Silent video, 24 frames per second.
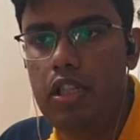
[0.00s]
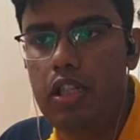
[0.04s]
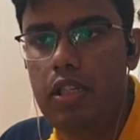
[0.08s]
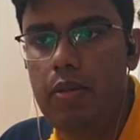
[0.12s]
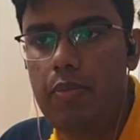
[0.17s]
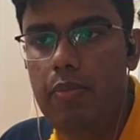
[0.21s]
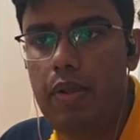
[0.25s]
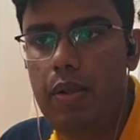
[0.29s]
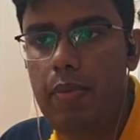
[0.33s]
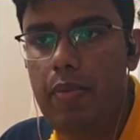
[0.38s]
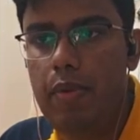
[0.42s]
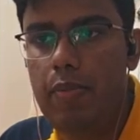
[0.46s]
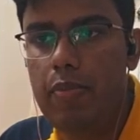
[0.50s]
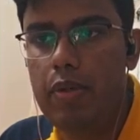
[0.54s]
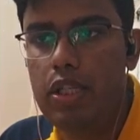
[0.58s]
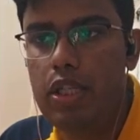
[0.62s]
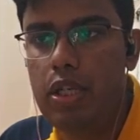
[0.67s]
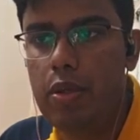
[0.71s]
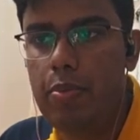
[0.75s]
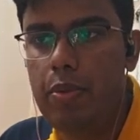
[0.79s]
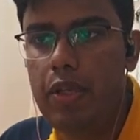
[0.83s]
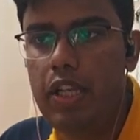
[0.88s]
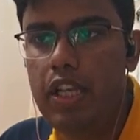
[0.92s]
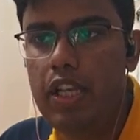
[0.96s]
Maybe bishop
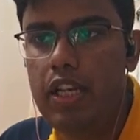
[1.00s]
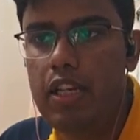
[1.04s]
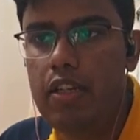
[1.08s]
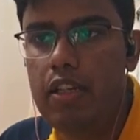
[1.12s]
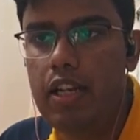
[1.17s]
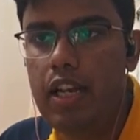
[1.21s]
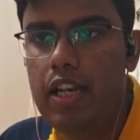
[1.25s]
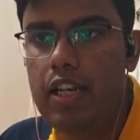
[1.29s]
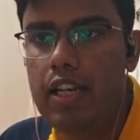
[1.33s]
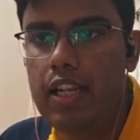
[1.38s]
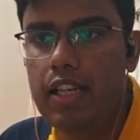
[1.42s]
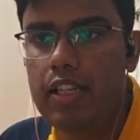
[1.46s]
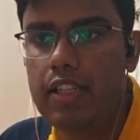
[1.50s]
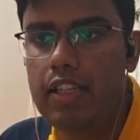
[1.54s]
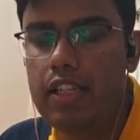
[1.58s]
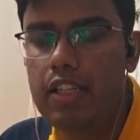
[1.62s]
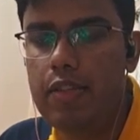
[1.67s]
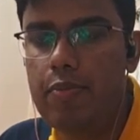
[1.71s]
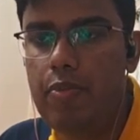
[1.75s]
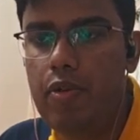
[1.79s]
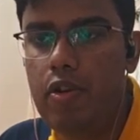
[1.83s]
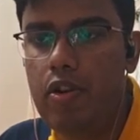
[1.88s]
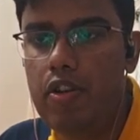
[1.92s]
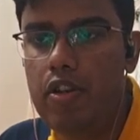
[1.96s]
here, attack this
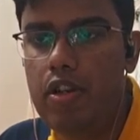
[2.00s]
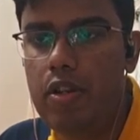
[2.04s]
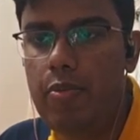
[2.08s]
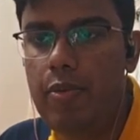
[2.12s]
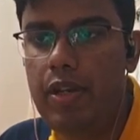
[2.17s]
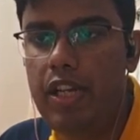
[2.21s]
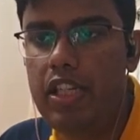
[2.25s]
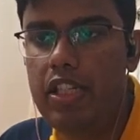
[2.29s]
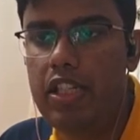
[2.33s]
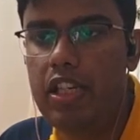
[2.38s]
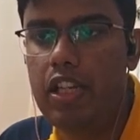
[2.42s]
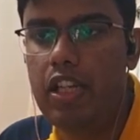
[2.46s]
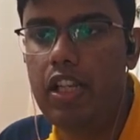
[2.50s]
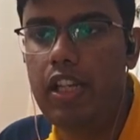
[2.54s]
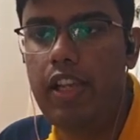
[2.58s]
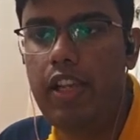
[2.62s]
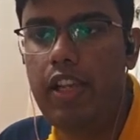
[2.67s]
pawn immediately.